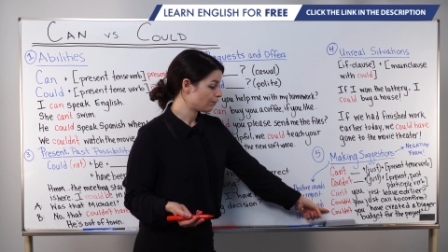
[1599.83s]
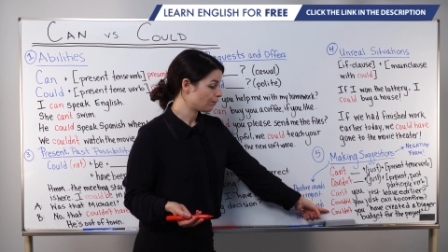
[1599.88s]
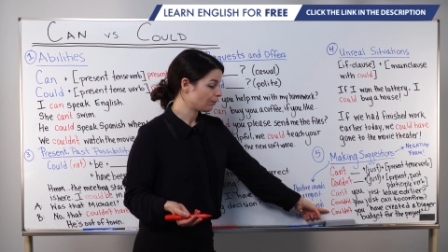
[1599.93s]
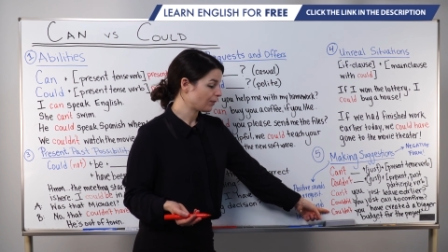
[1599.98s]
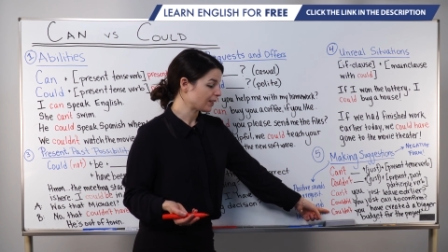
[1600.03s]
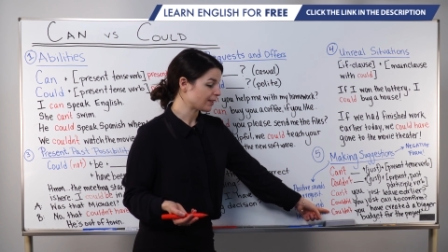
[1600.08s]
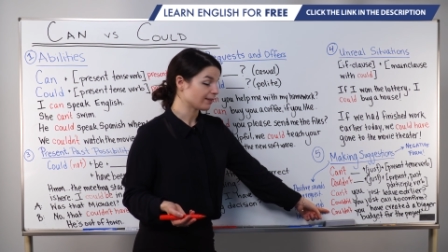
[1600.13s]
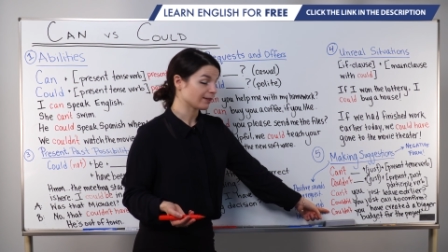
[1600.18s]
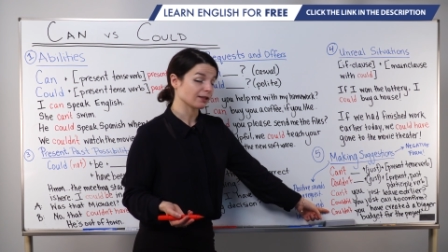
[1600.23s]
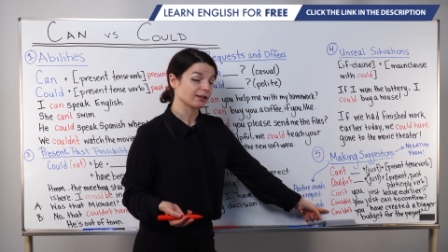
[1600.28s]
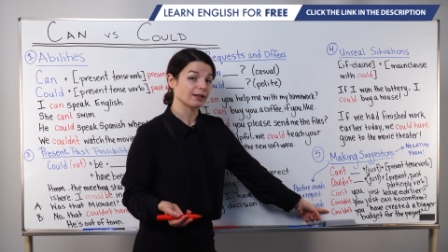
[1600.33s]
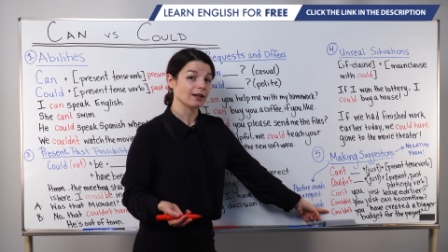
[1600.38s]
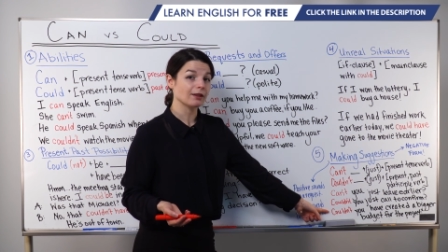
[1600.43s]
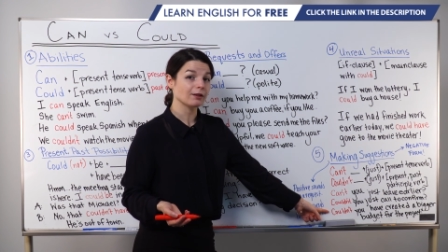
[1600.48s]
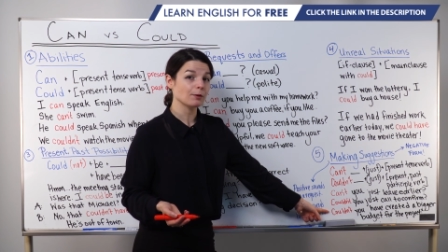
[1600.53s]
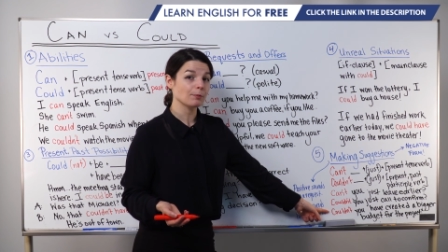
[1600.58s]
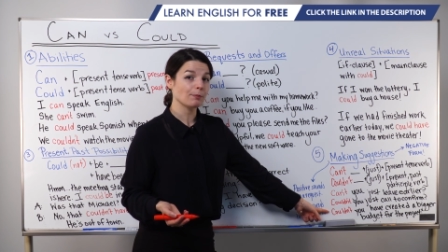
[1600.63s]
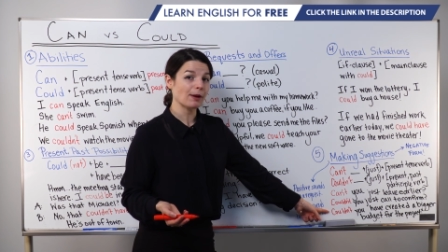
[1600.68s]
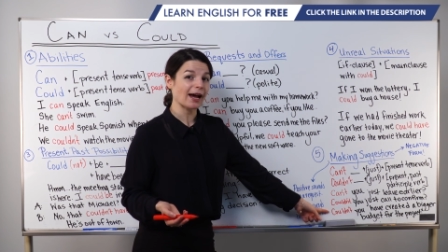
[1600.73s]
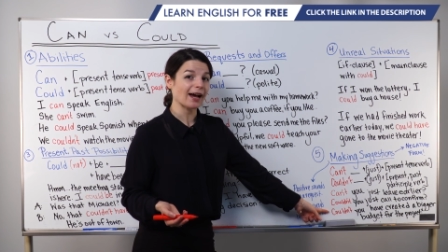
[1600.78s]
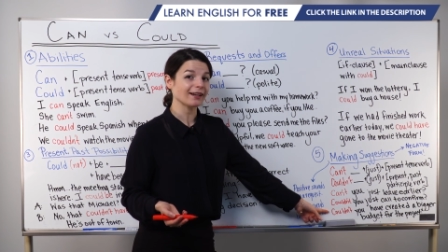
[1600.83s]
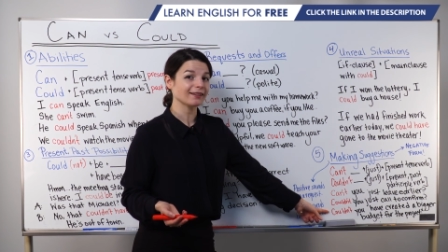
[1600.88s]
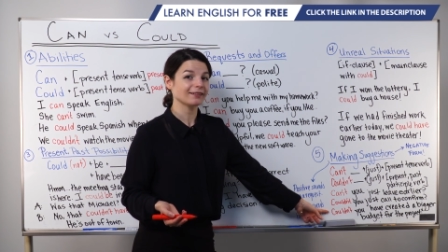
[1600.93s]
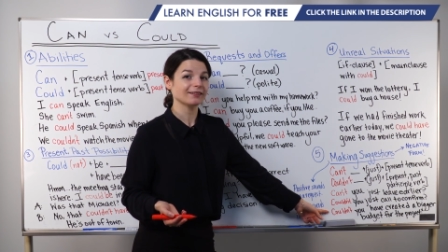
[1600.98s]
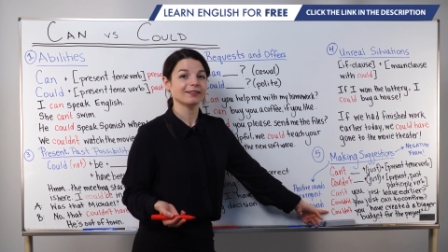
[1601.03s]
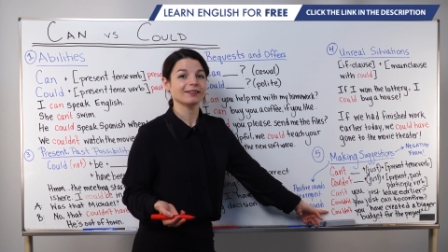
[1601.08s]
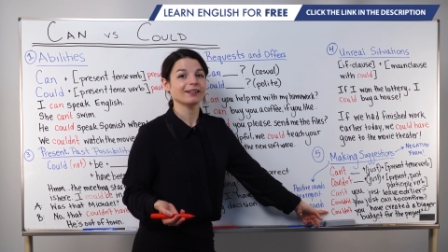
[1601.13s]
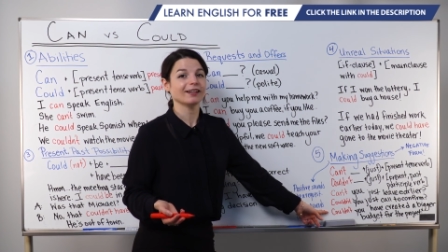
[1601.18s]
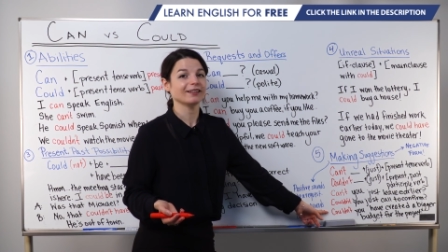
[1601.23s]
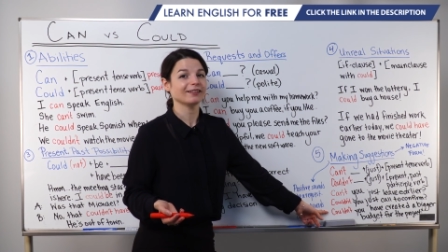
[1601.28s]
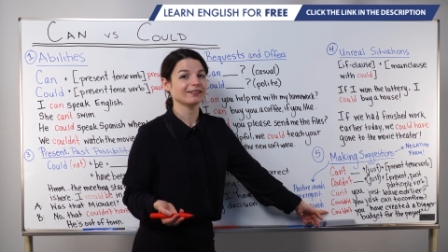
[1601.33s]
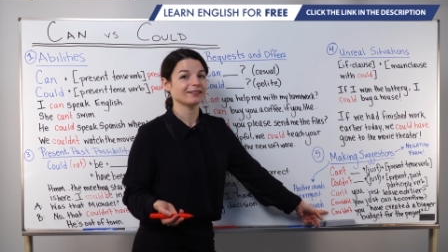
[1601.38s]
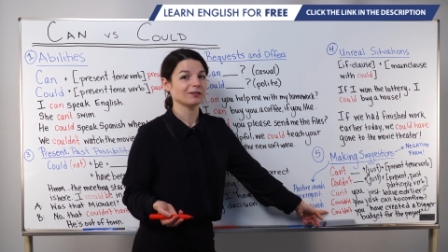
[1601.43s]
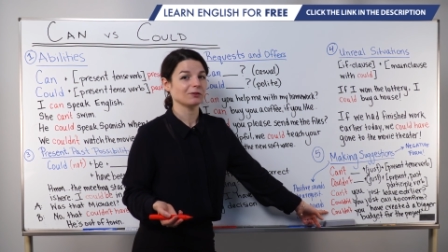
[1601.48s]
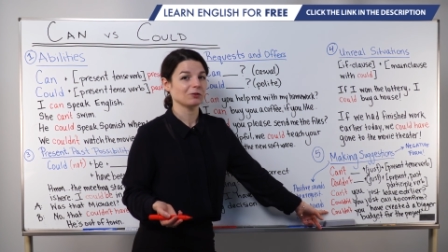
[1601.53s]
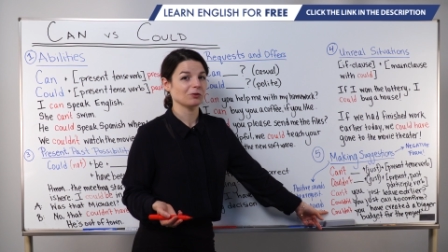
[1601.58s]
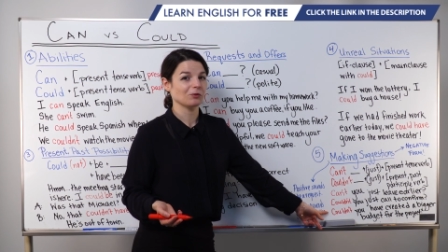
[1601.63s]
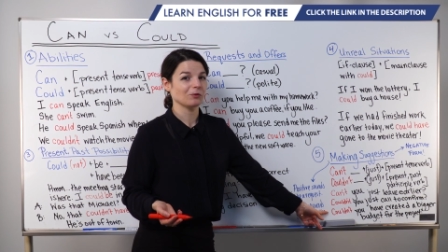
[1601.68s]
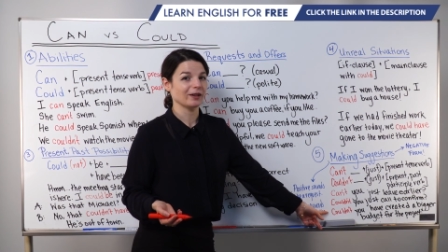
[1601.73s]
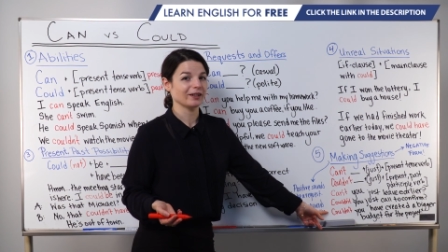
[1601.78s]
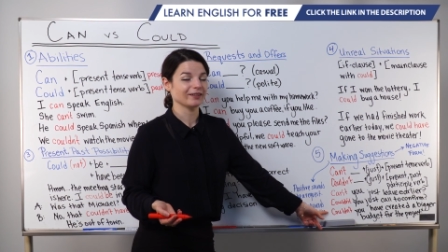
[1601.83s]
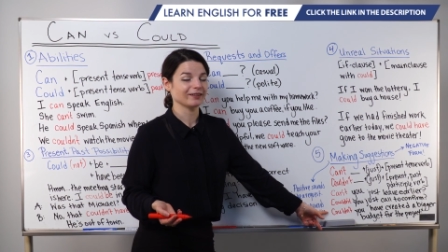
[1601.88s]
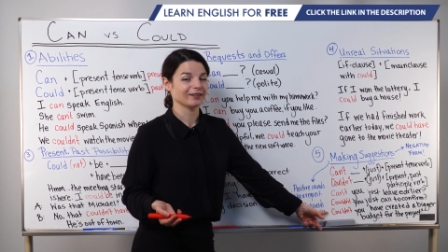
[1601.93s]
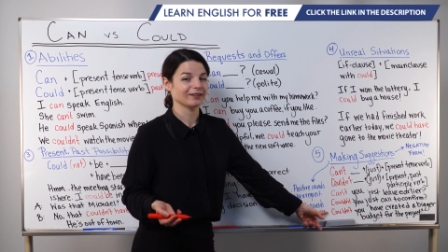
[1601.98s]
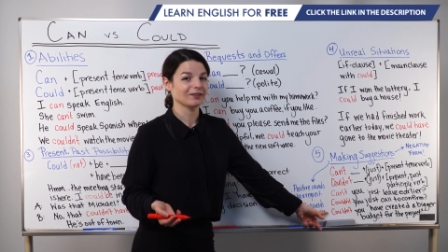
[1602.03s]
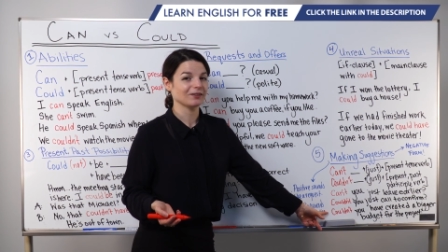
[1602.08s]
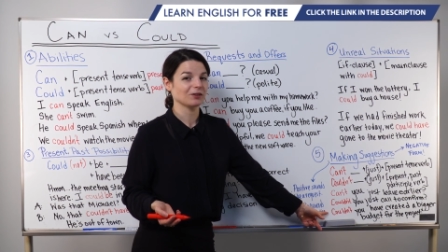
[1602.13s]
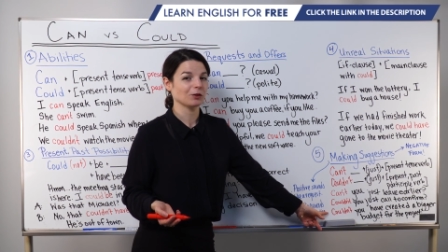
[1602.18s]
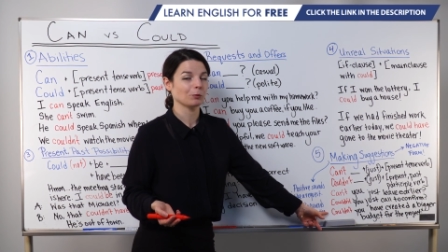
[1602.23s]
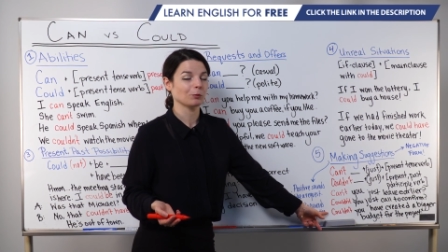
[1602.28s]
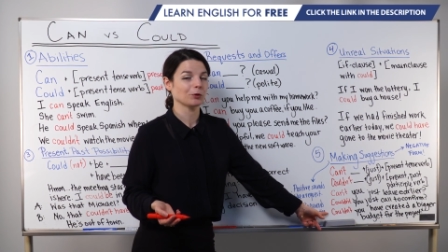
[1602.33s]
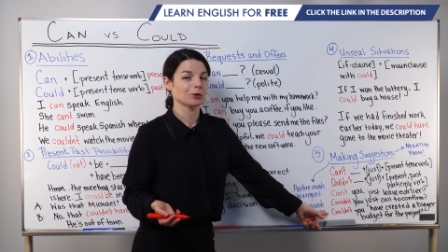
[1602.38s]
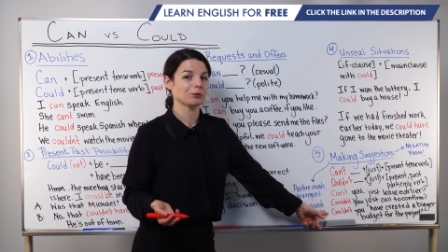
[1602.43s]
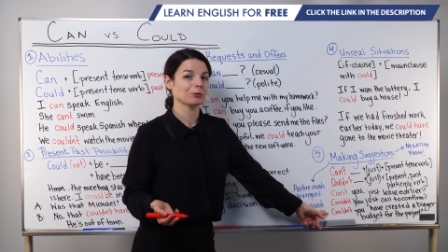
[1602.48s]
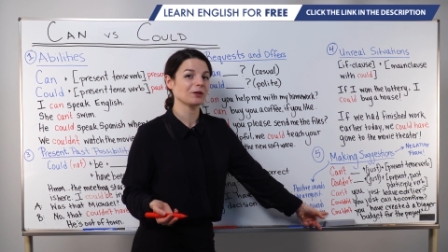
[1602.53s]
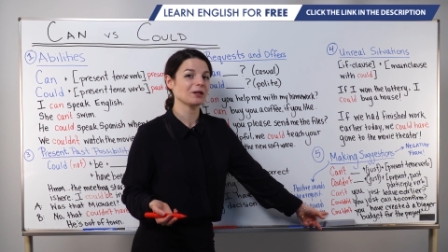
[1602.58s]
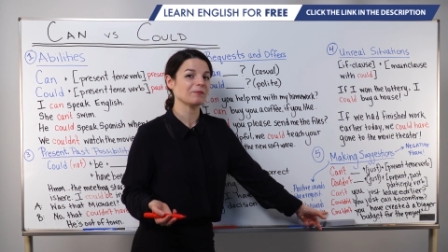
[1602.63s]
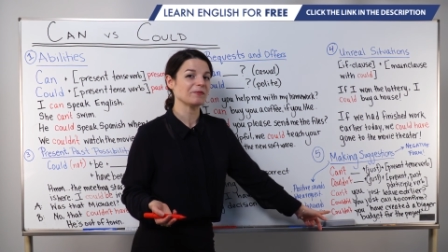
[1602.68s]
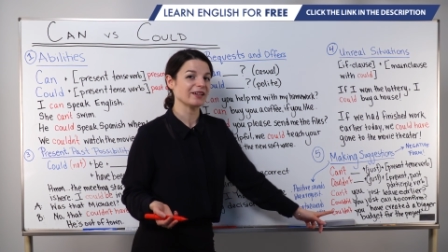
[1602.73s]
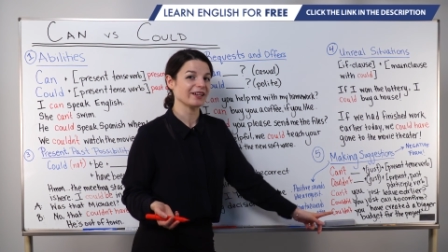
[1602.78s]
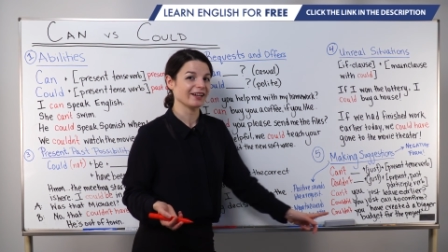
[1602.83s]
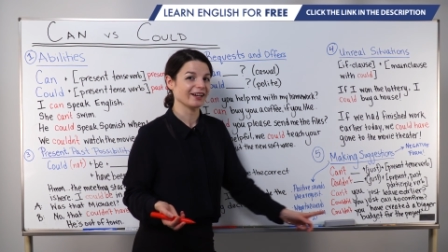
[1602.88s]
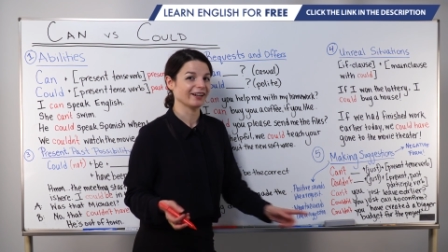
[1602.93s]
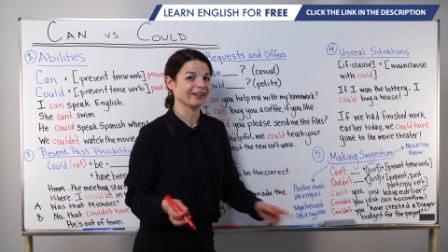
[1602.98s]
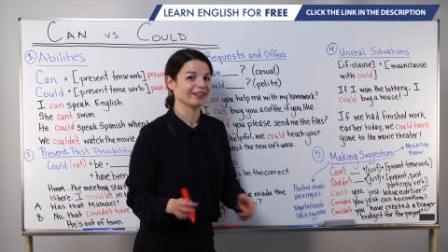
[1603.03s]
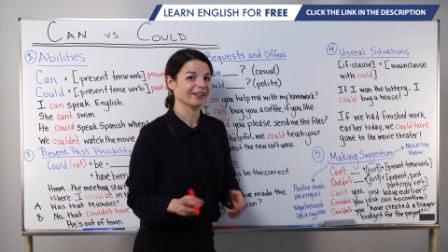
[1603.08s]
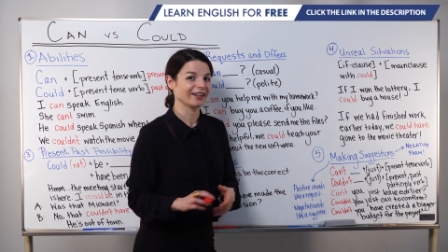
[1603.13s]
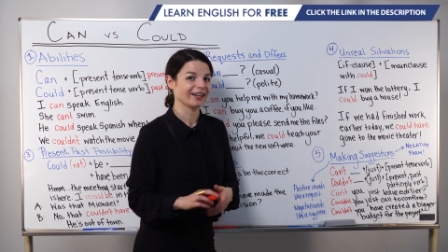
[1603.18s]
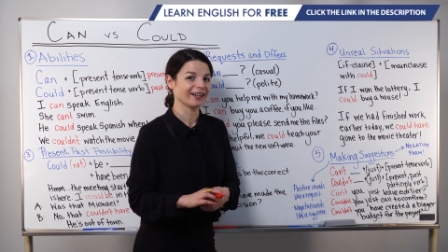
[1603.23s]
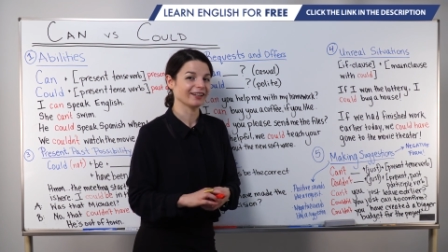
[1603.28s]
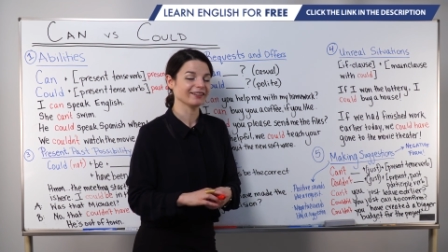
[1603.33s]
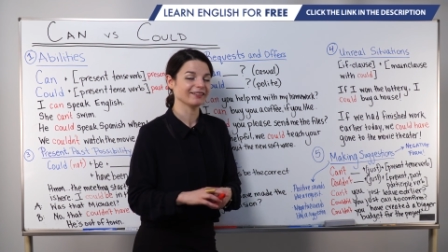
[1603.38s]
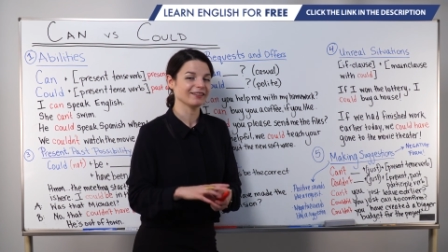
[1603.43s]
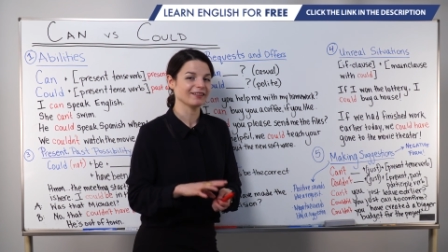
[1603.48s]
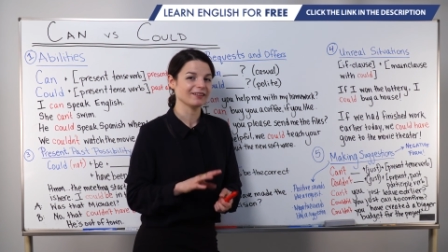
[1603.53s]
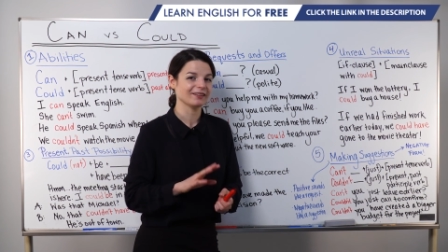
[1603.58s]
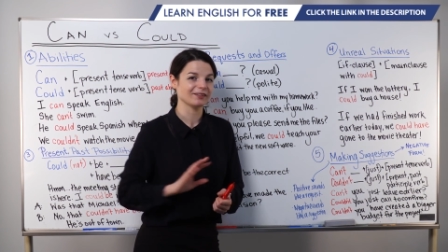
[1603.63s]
this is another past tense situation, so we're dreaming here again.